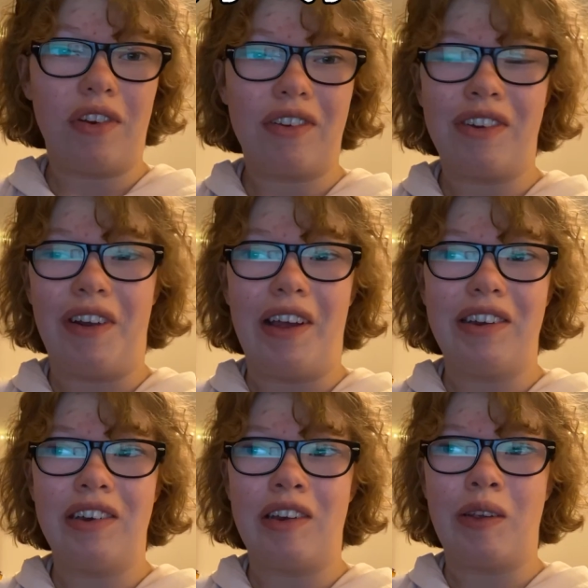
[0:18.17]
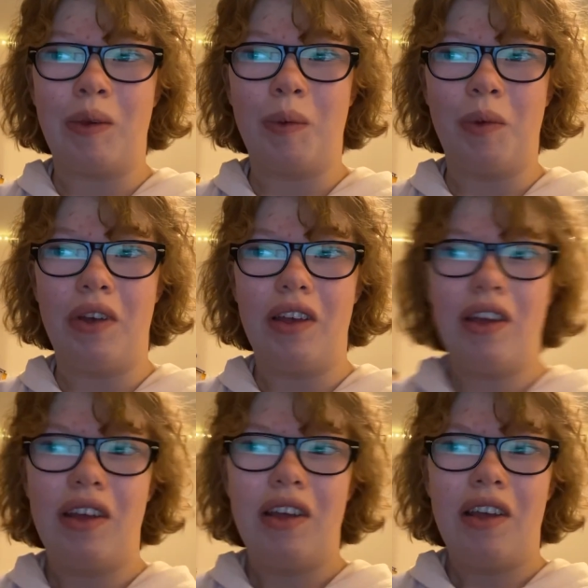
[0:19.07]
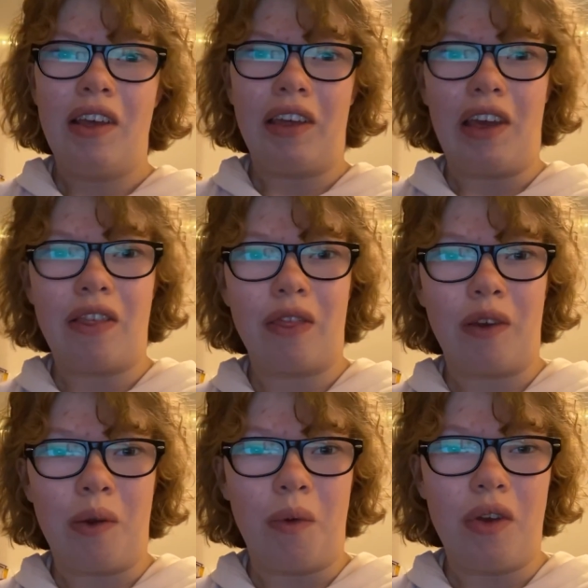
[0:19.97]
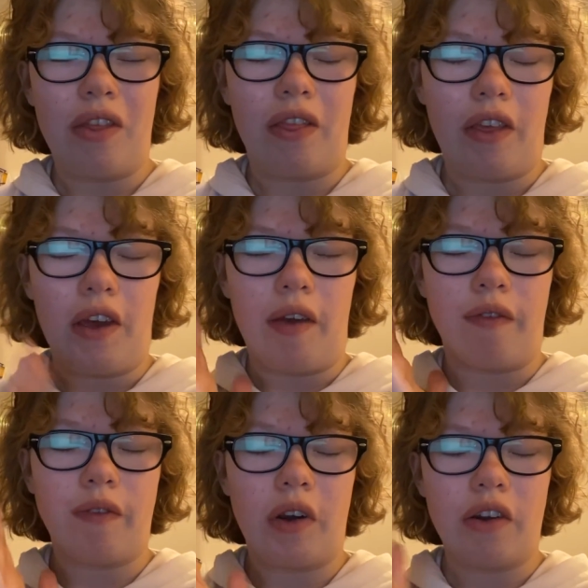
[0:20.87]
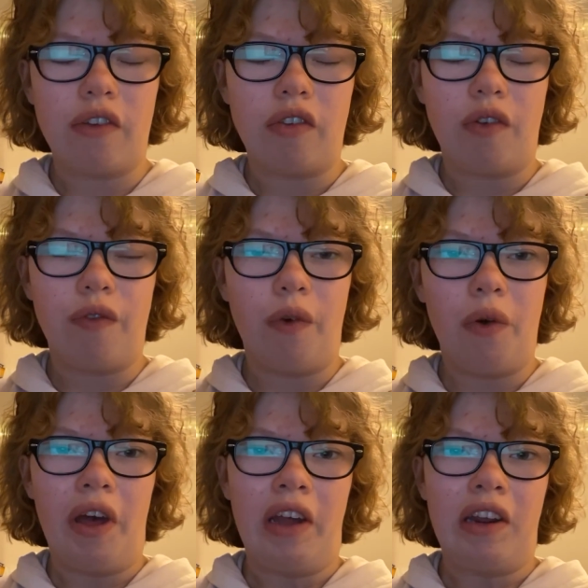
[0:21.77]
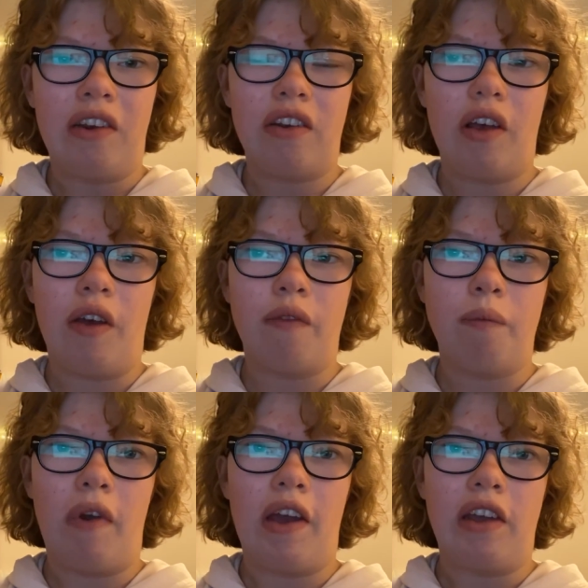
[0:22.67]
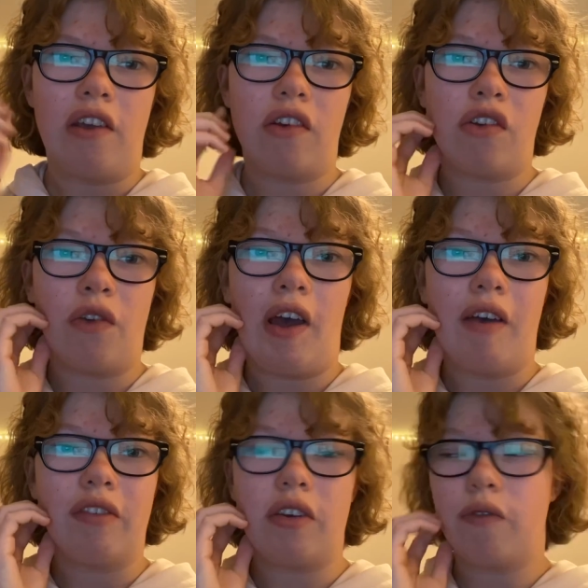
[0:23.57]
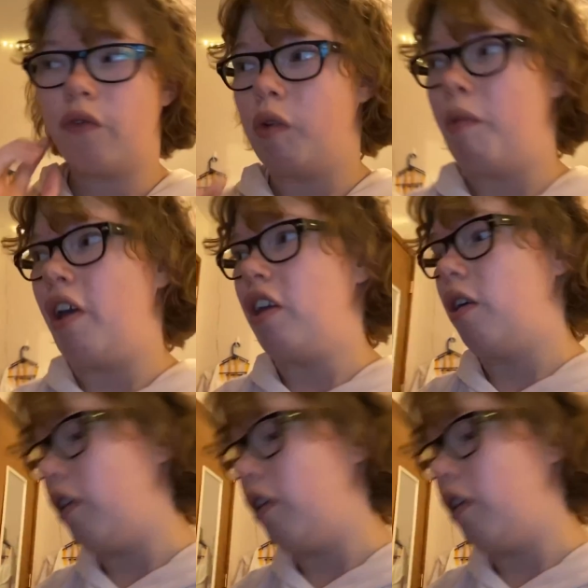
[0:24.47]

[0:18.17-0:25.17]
trying to get through the first full edit of my draft for my